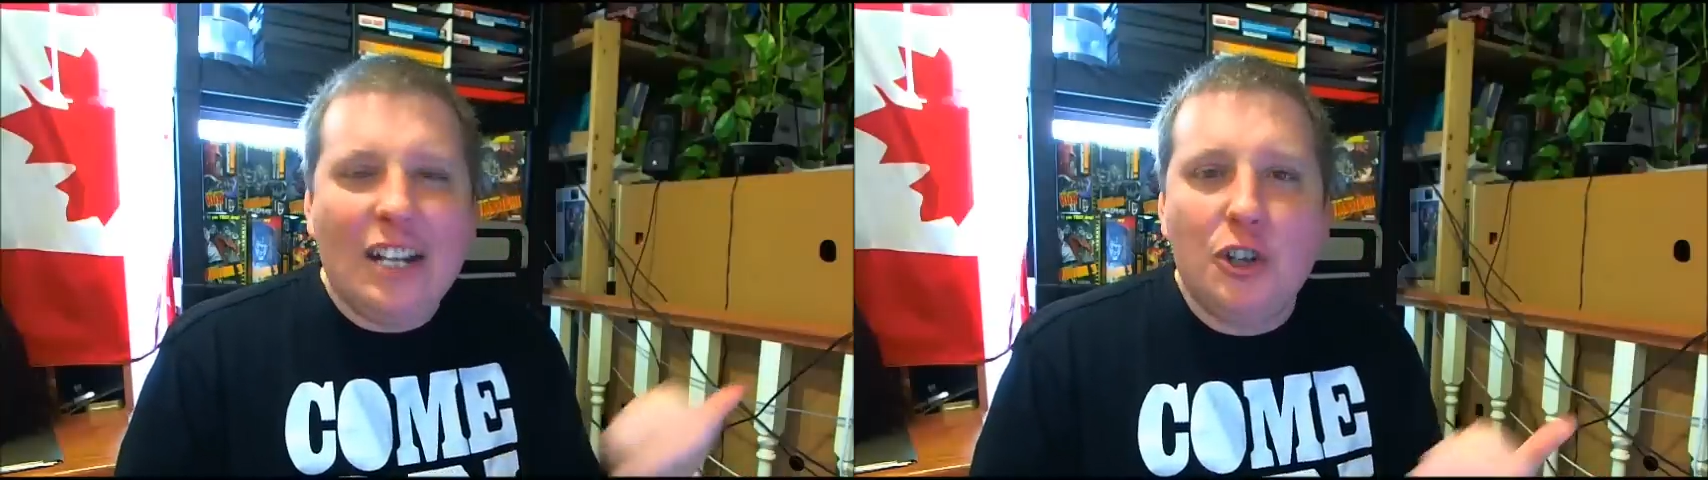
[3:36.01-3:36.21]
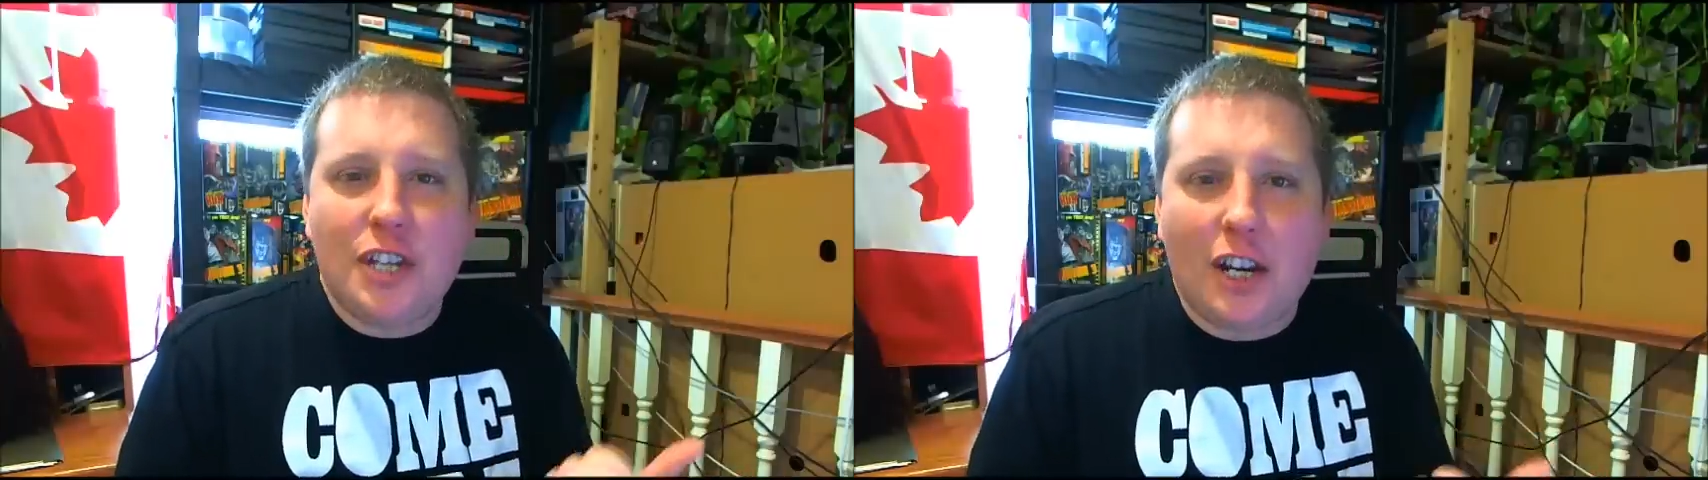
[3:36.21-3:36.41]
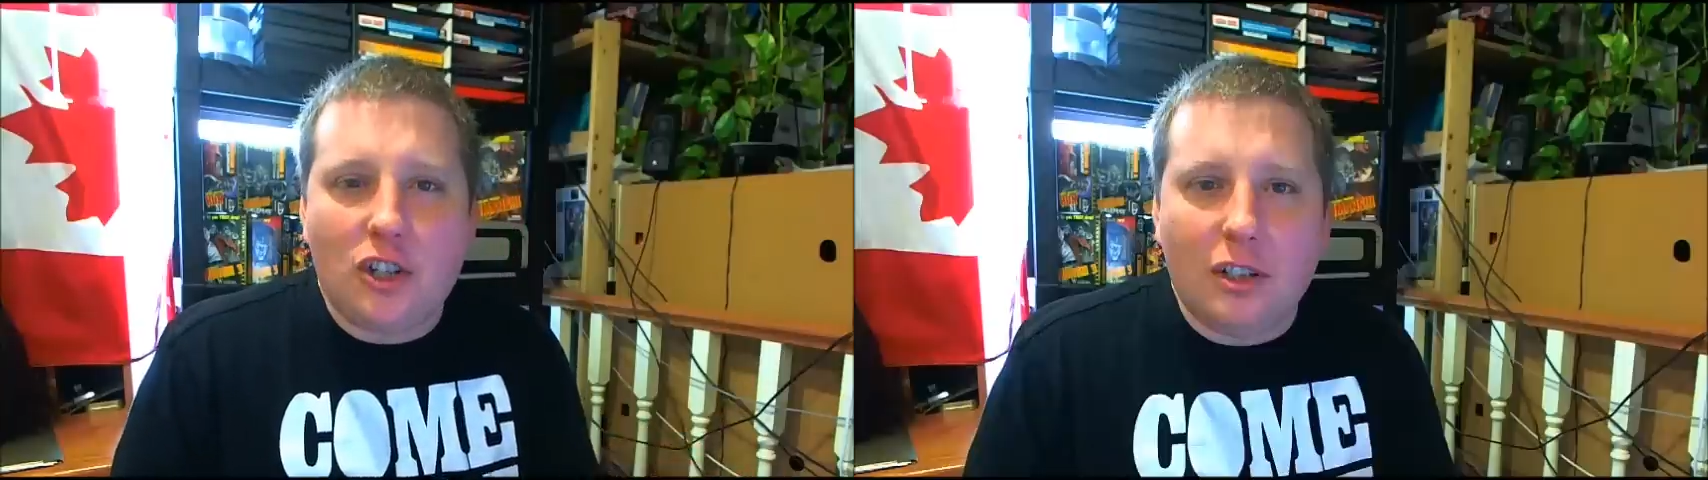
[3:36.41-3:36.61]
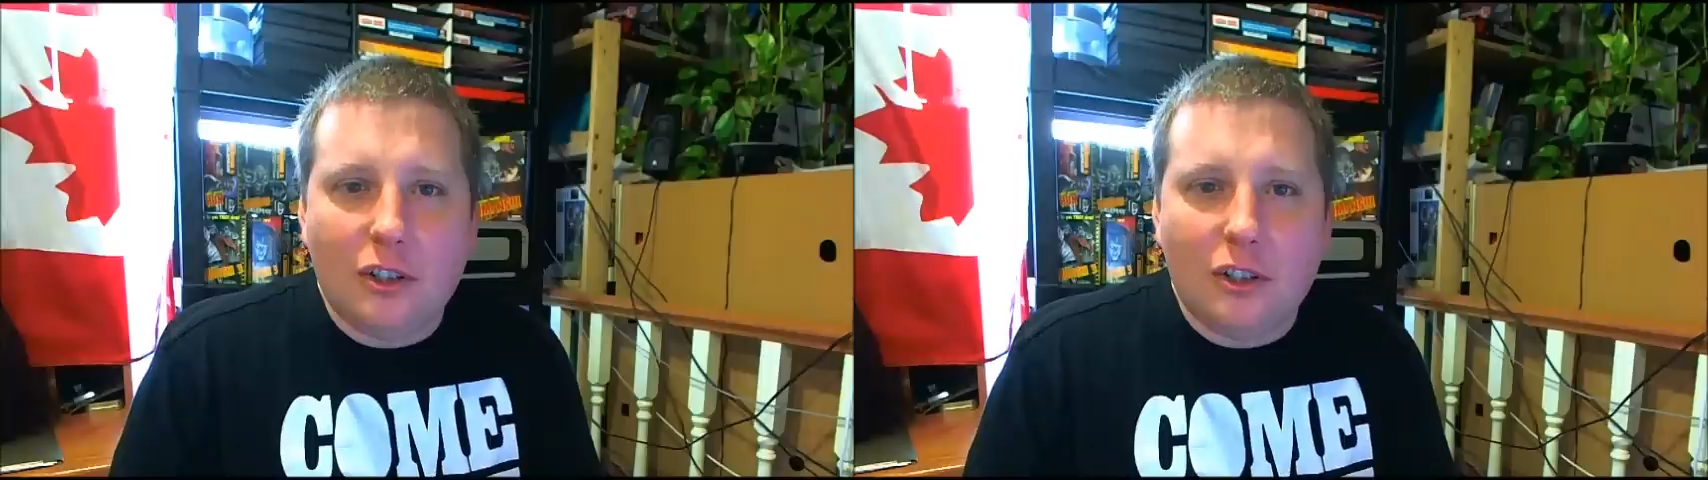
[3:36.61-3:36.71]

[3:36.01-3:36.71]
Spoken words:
intersection.